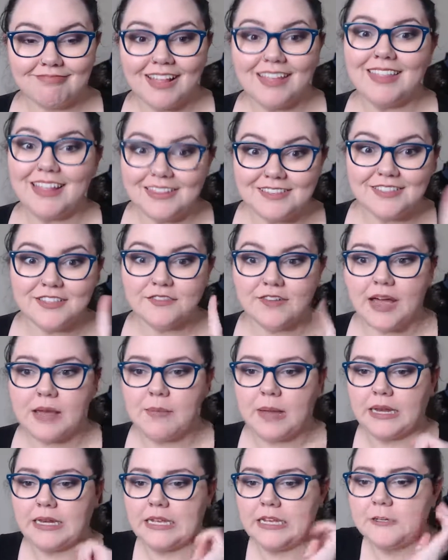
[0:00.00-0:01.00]
that's the
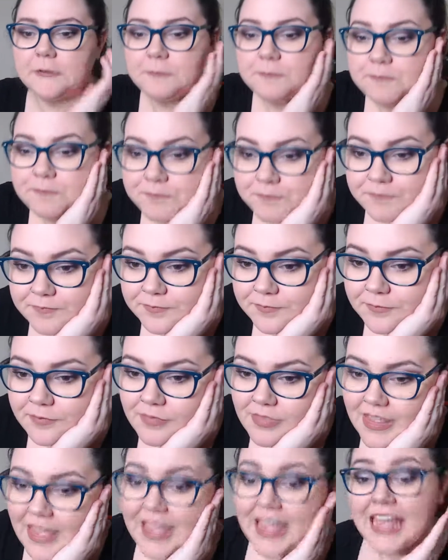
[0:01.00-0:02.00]
vibe I need.
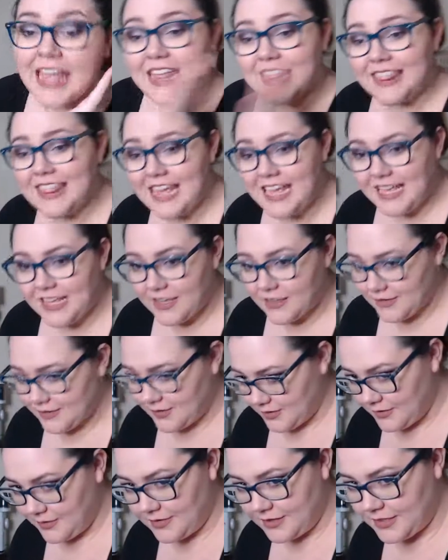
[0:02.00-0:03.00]
Thank
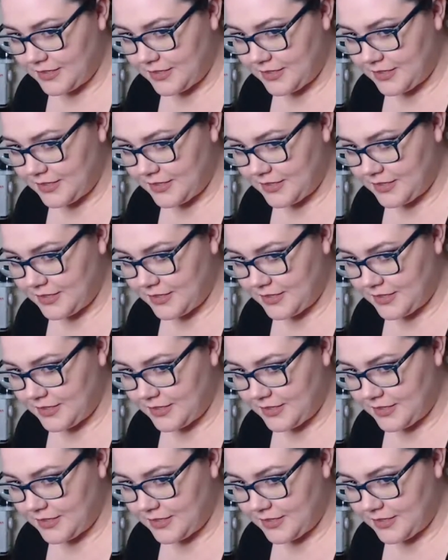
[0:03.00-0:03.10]
you.